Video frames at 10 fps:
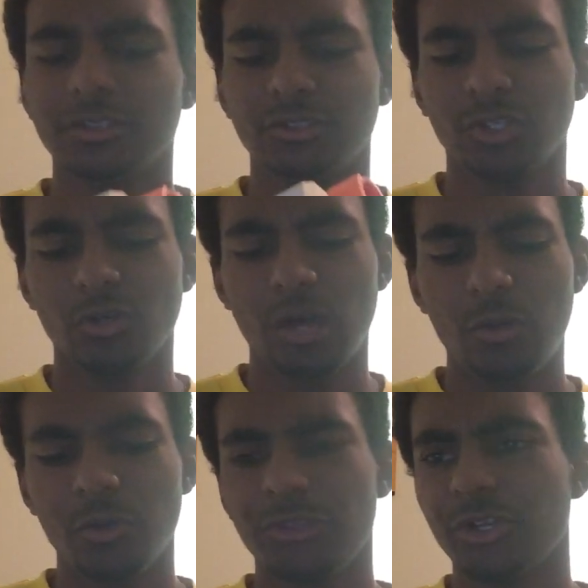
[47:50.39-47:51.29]
So I
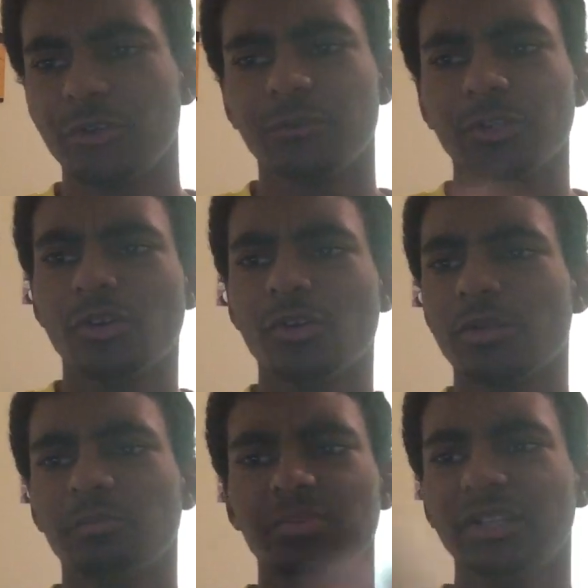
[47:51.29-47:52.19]
want the Nerf logo
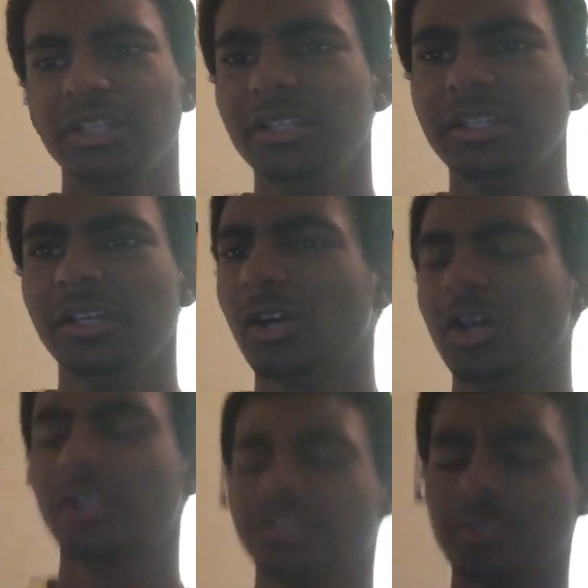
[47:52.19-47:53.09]
completely
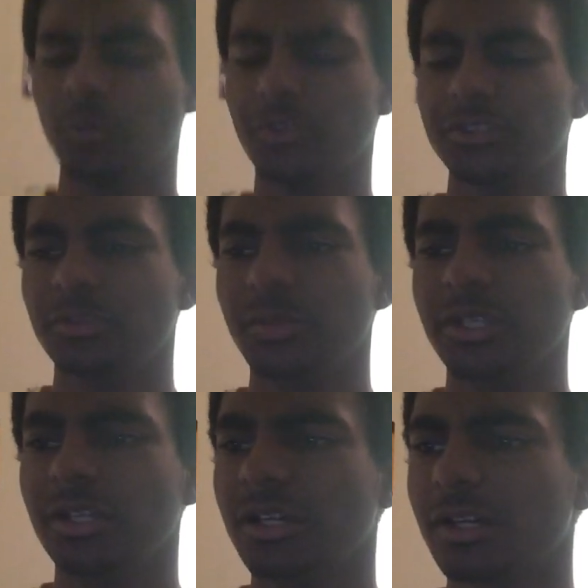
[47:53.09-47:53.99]
gone because I want this to
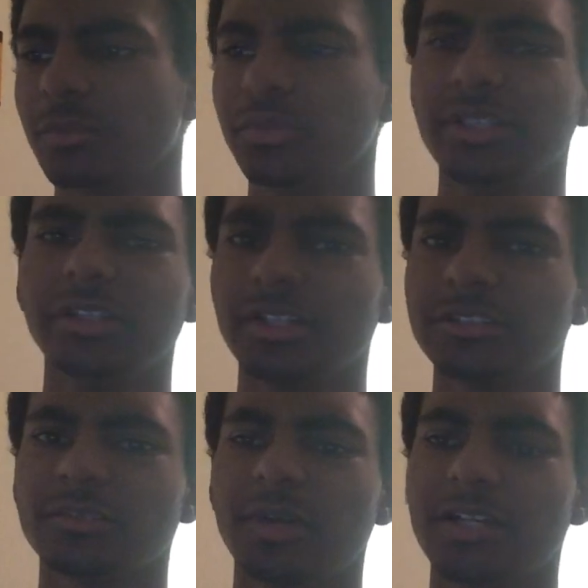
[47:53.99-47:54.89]
be a completely
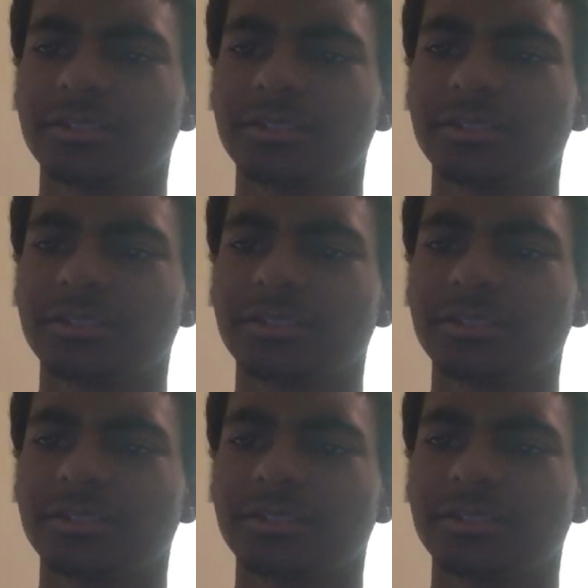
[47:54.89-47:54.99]
customized